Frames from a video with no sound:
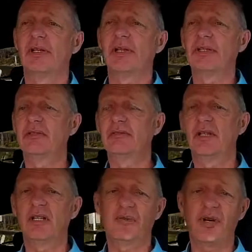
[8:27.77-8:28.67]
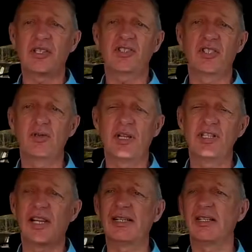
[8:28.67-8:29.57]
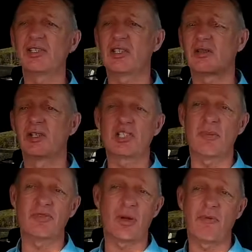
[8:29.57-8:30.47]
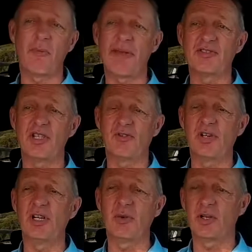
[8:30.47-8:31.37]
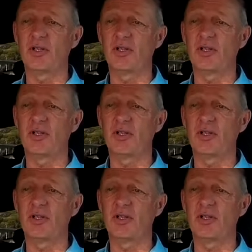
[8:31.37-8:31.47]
in France, to Les Anglais. It's up the top of a mountain. I really want